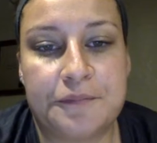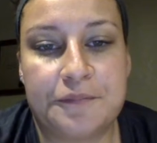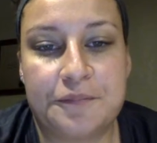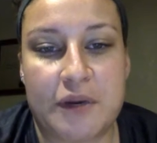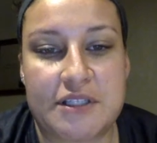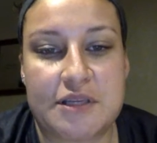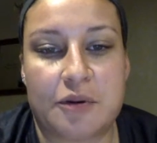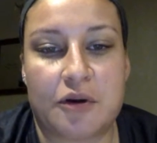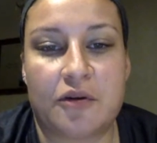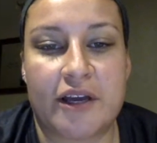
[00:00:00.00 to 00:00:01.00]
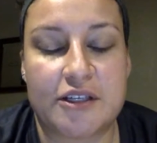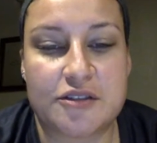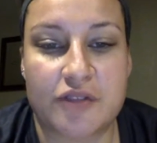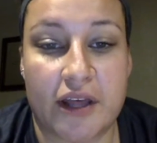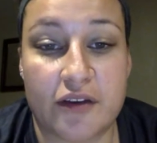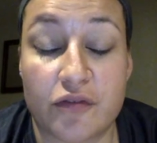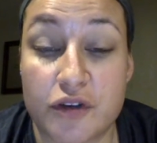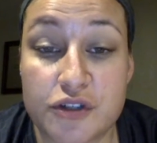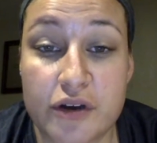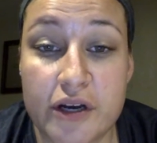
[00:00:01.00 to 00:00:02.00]
my typical age, like
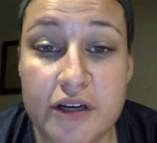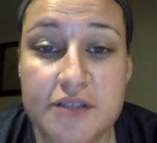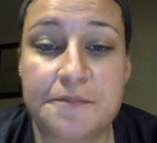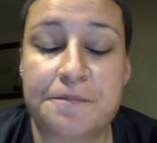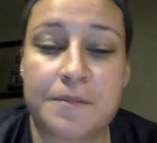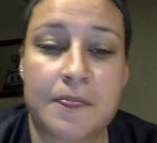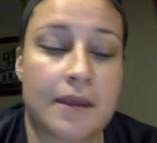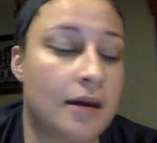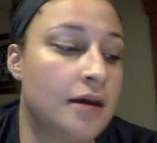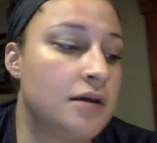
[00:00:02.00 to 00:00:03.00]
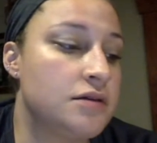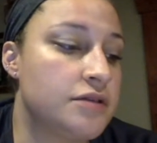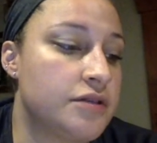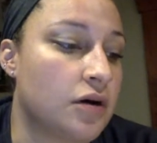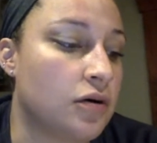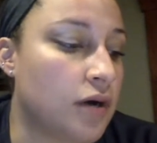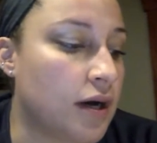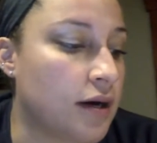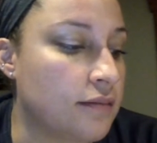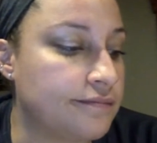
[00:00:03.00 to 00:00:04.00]
first graders. So
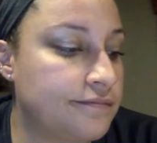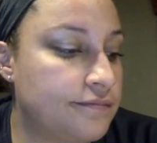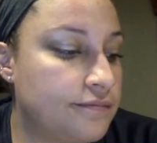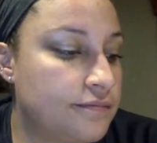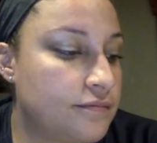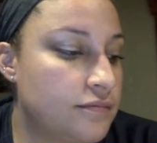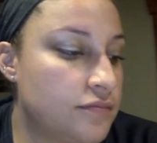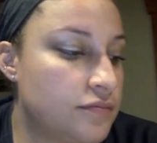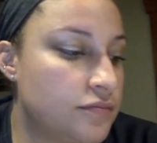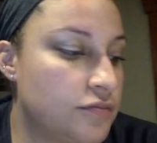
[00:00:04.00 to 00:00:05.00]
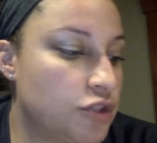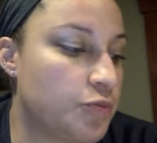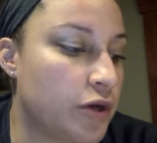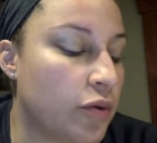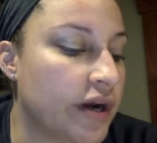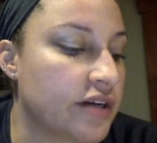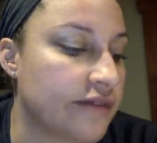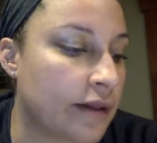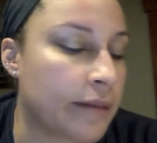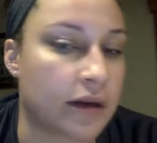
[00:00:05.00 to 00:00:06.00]
just be aware
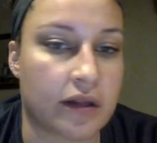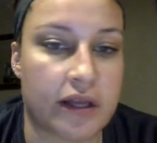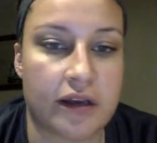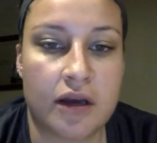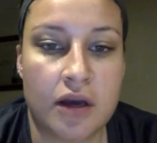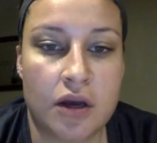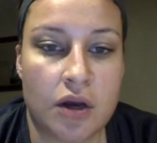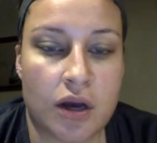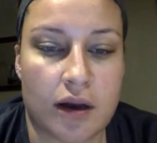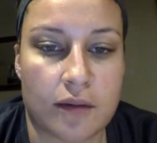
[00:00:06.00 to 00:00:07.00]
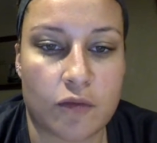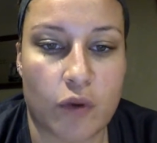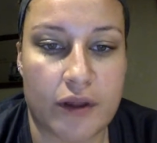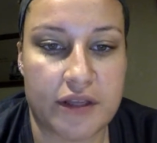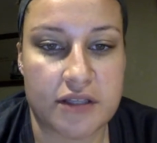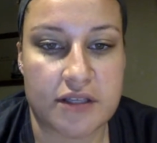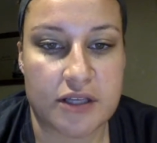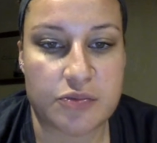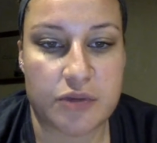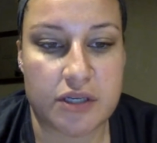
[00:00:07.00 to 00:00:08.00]
developmentally what the
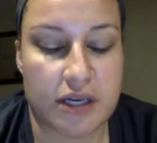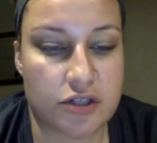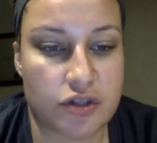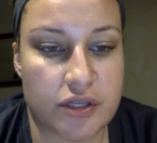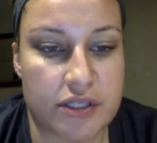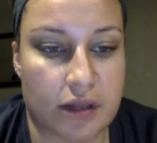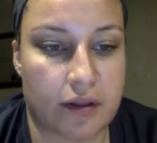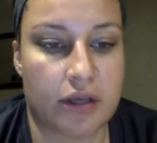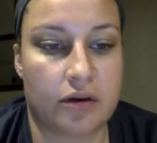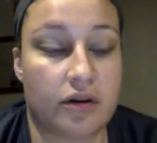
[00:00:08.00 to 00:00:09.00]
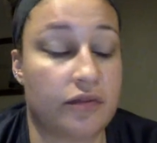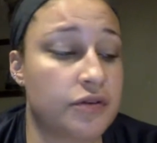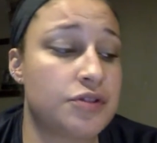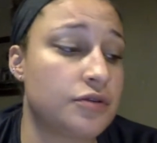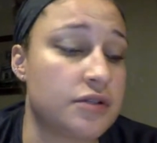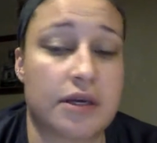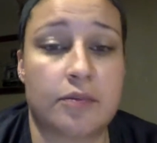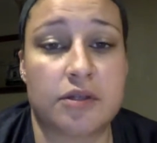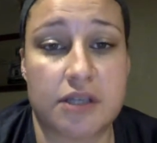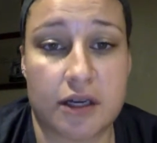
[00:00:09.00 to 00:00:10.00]
assessment is actually telling you. And if a student is able
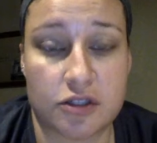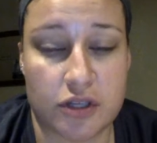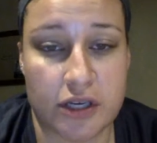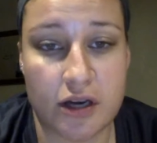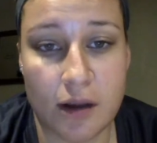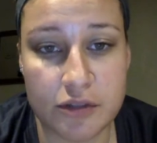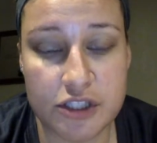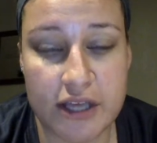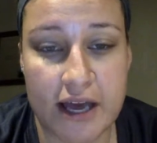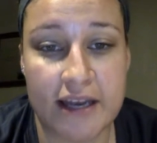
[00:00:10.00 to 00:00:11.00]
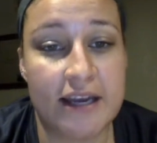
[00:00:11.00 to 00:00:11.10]
to actually accomplish that,